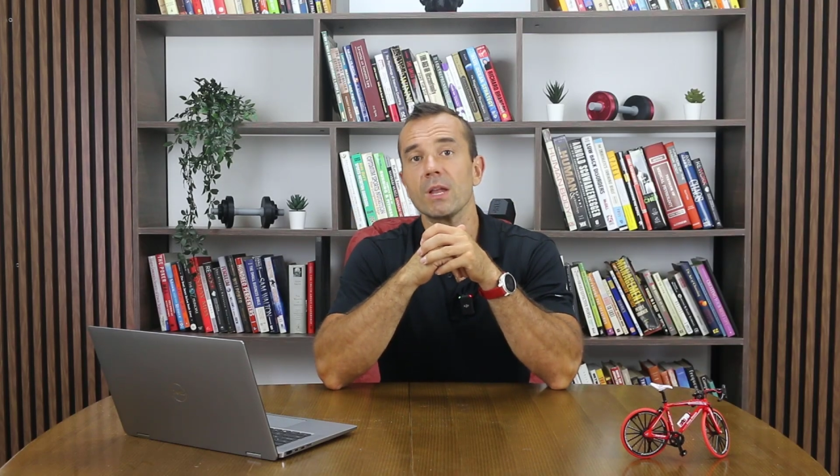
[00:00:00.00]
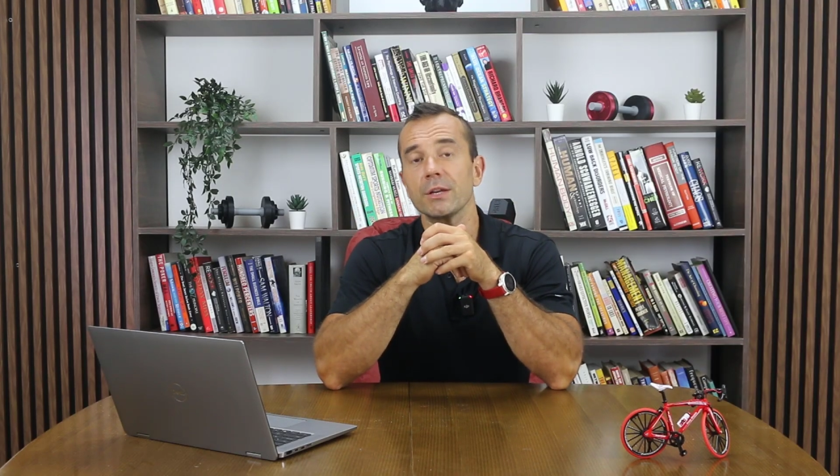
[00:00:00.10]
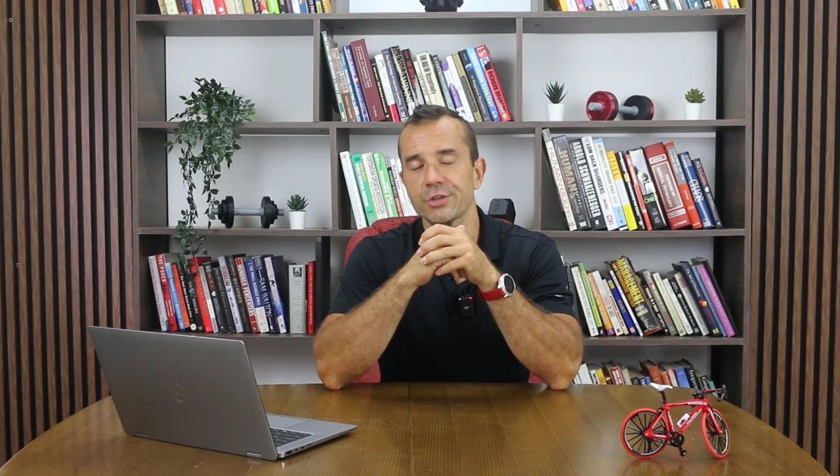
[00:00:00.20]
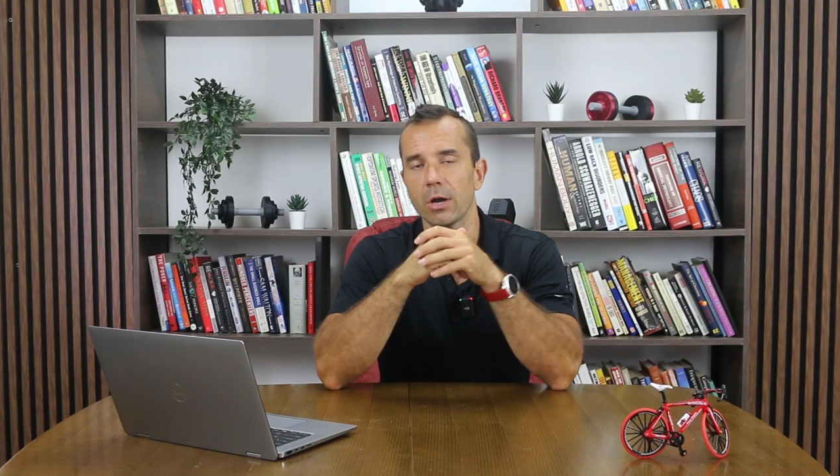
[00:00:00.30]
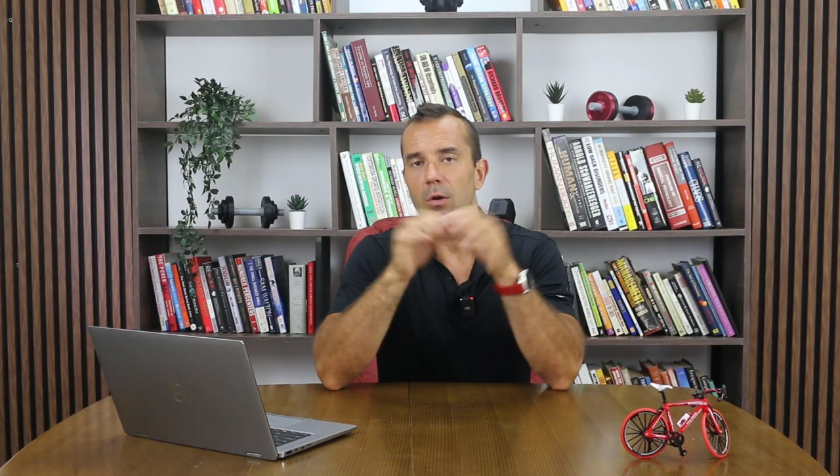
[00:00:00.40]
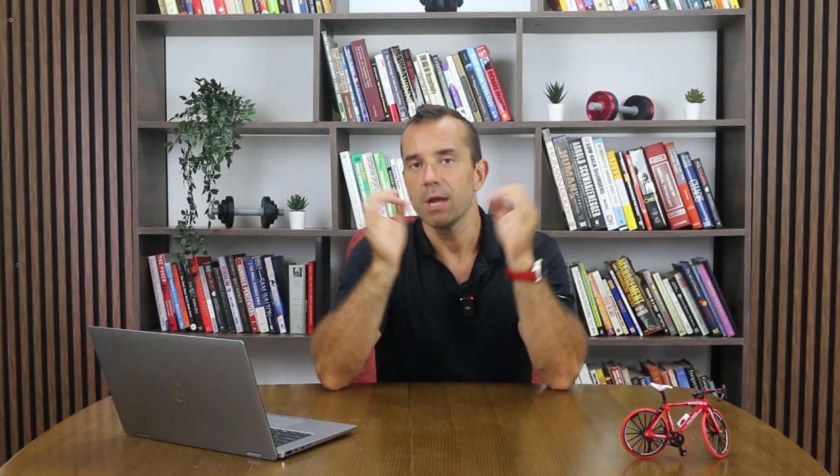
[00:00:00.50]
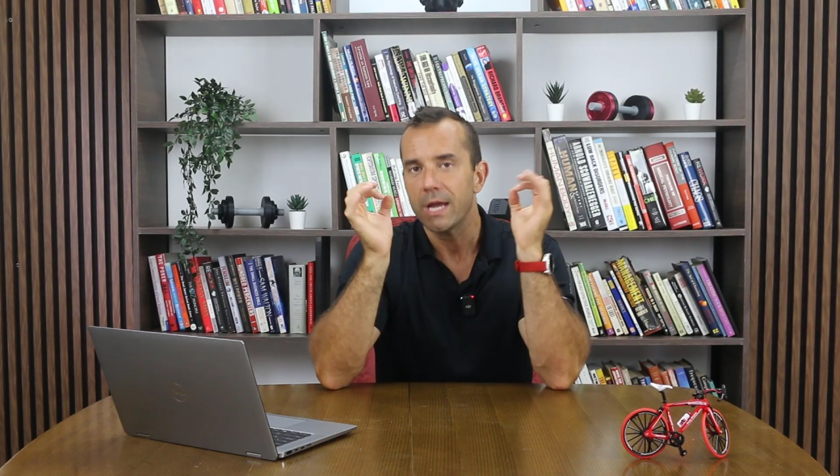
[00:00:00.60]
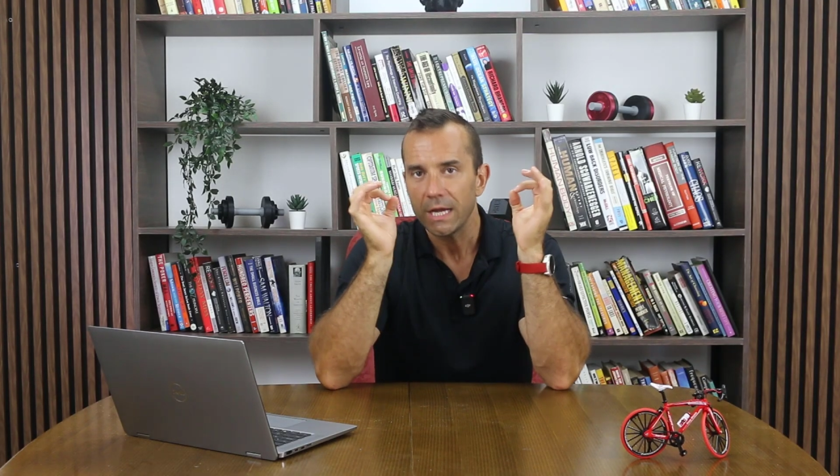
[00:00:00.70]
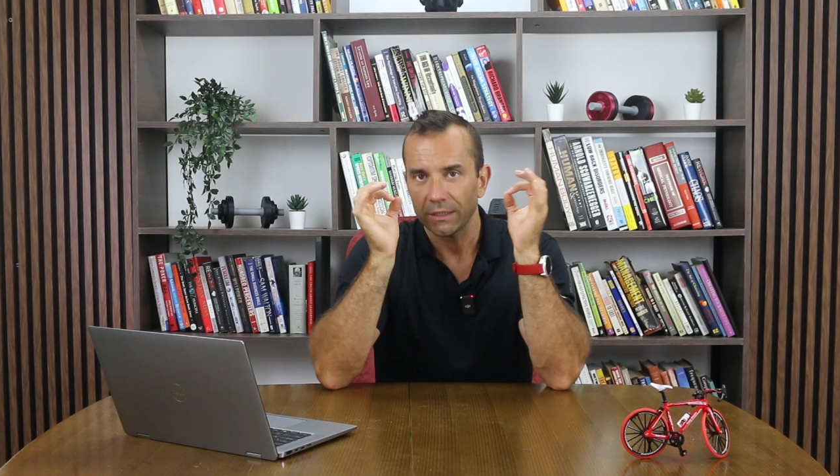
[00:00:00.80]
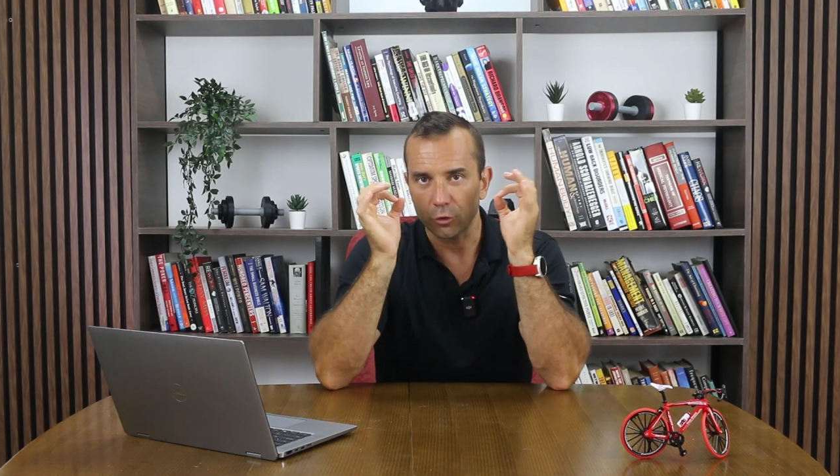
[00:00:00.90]
So
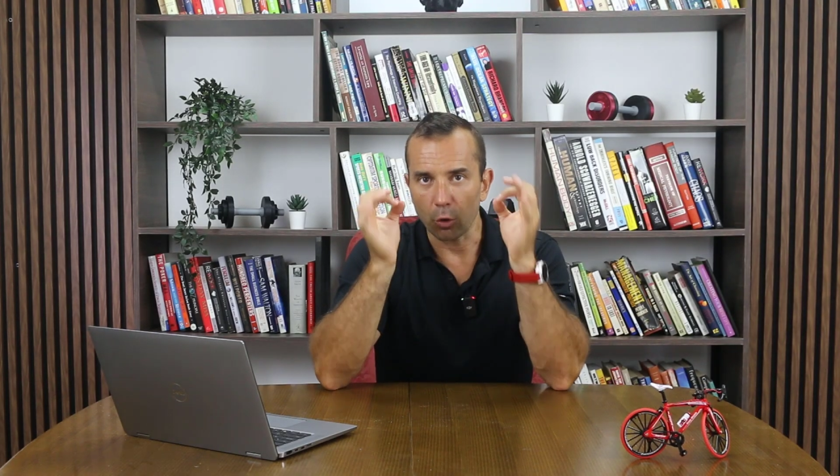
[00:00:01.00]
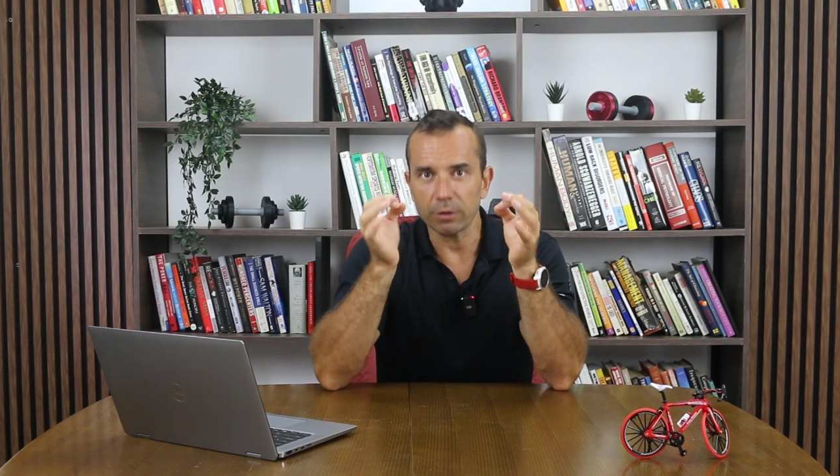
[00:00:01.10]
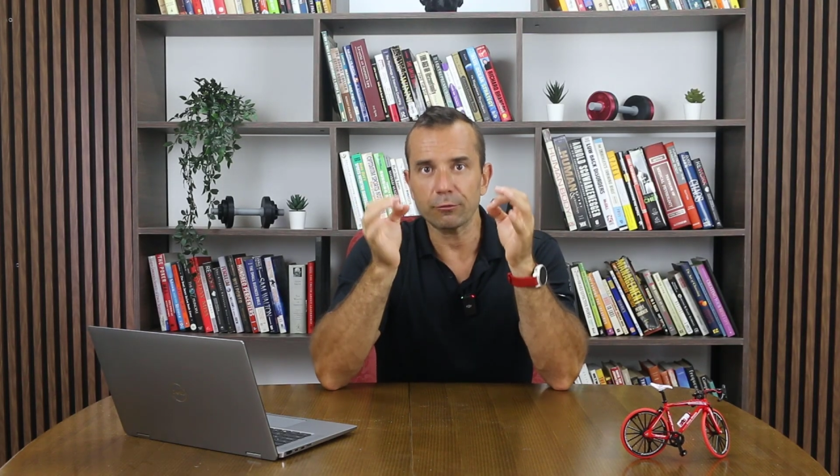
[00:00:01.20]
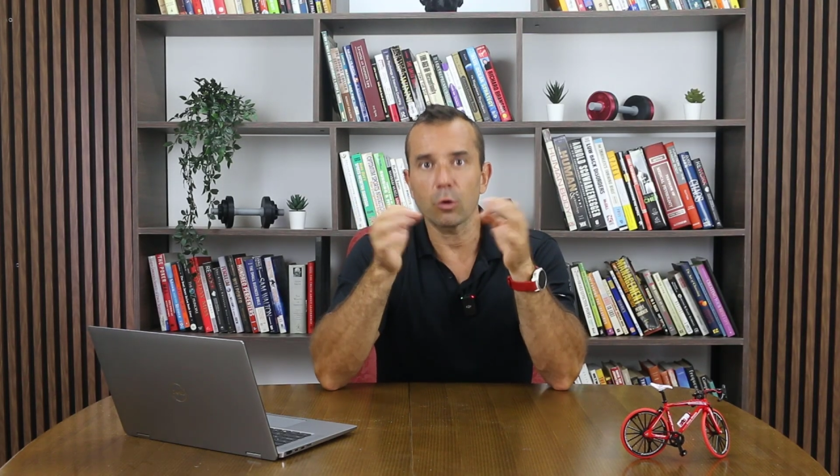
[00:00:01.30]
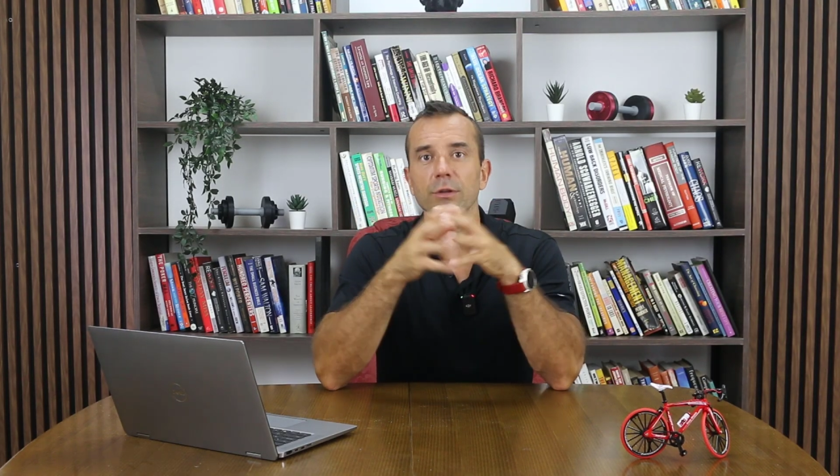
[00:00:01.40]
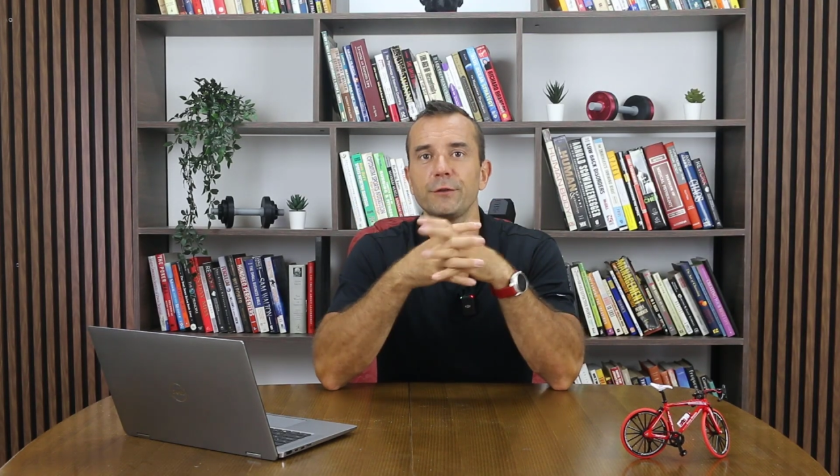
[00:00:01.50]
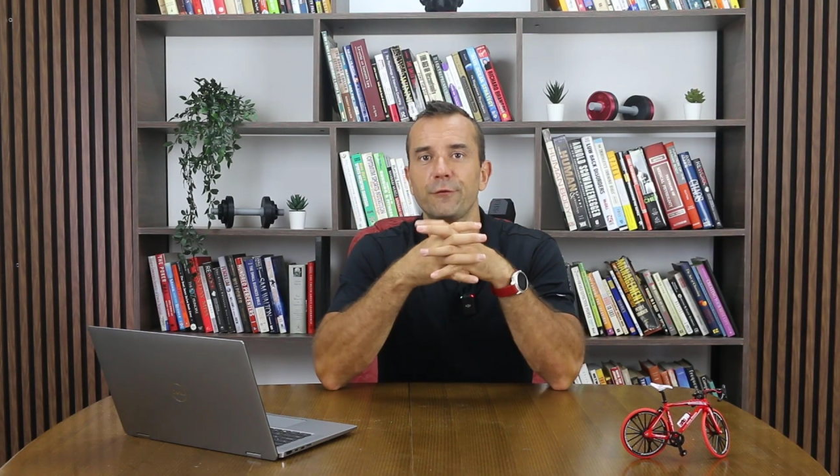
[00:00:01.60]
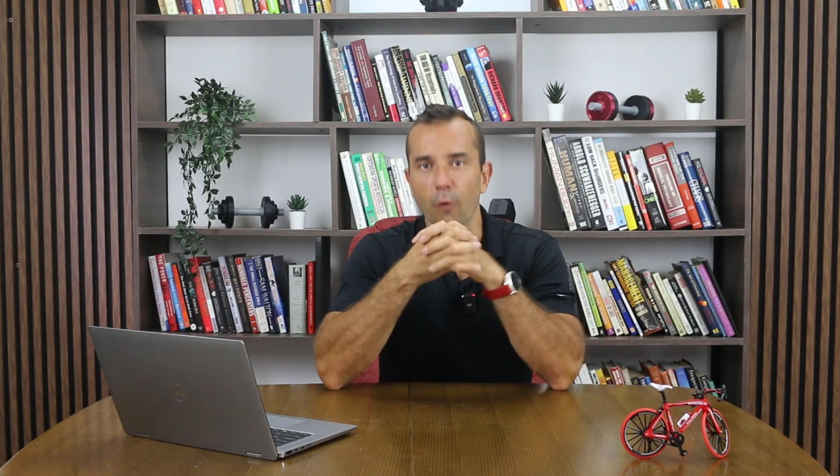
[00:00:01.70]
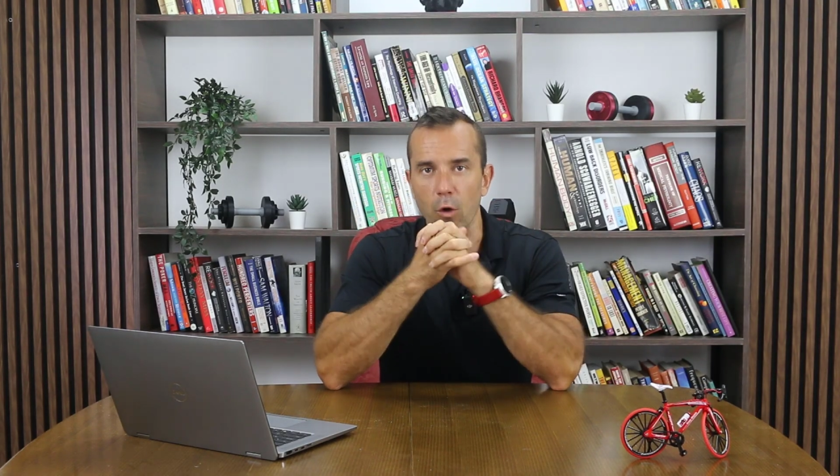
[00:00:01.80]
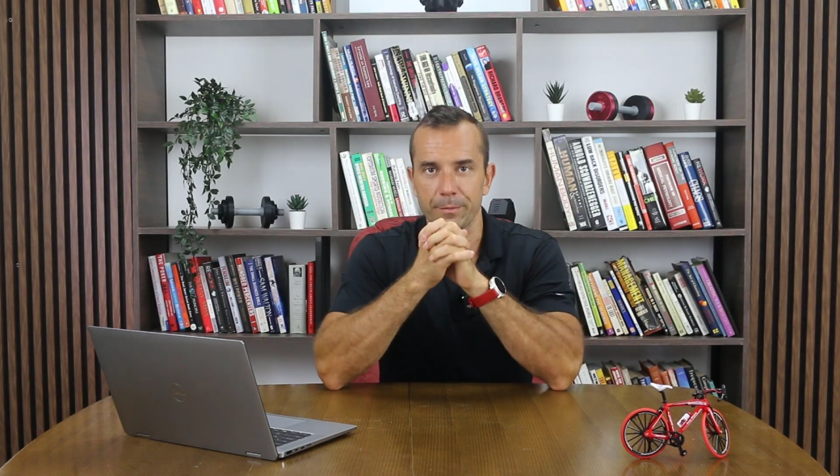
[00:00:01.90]
the golden rule with
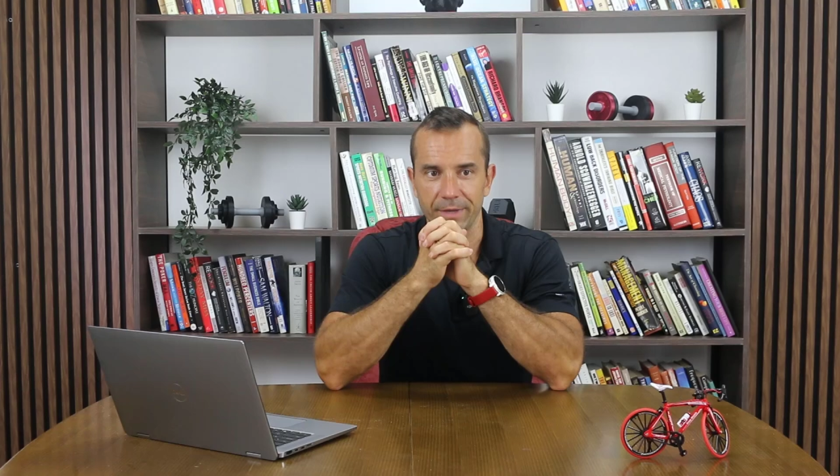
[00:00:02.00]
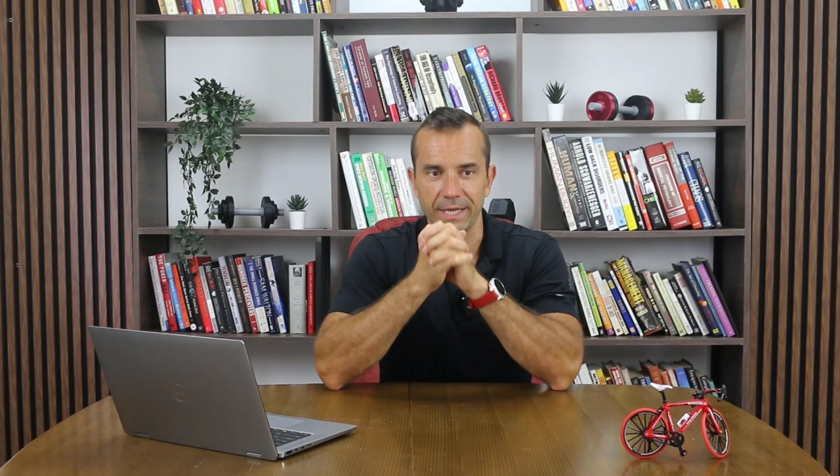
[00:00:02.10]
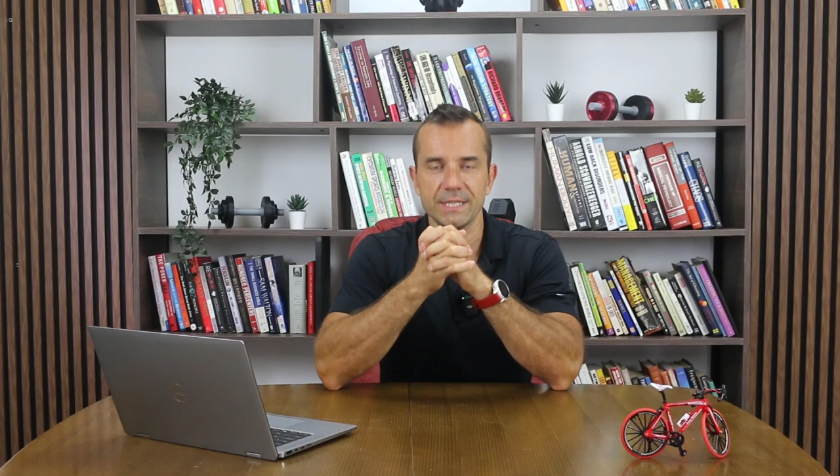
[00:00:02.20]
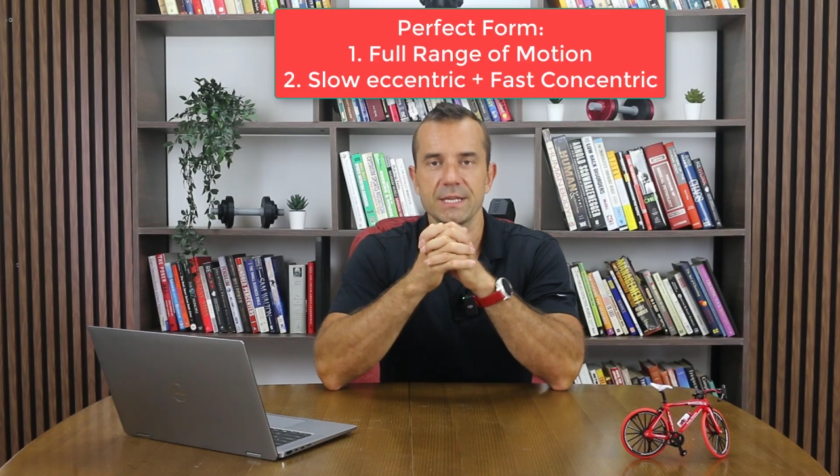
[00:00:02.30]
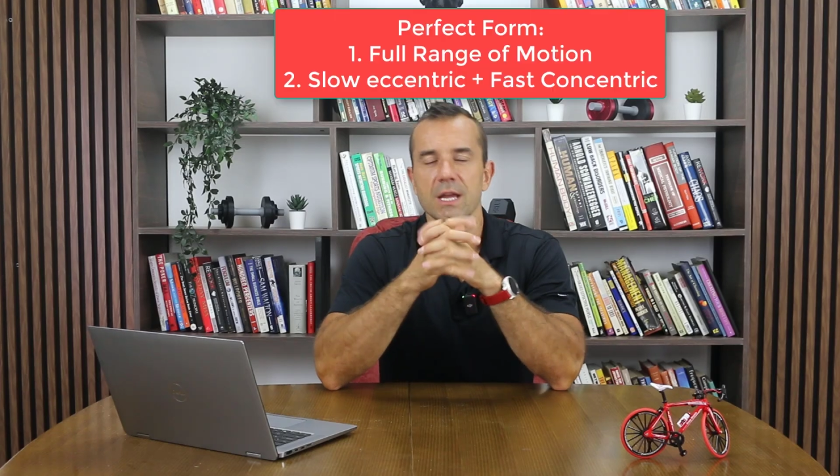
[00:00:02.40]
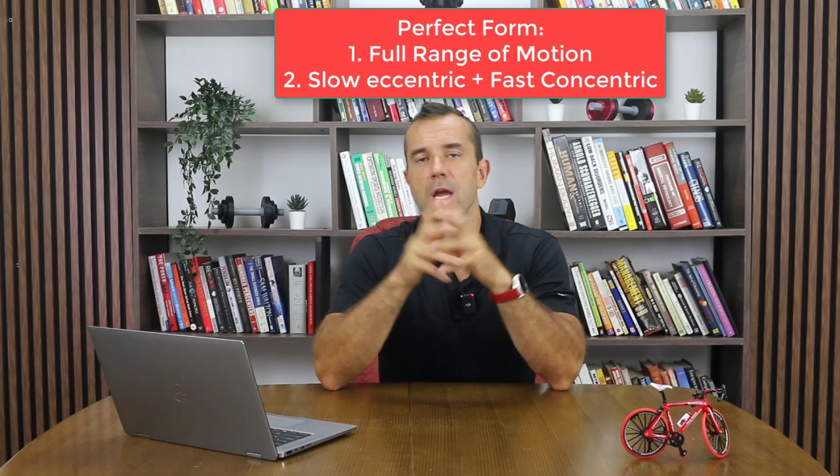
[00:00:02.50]
form is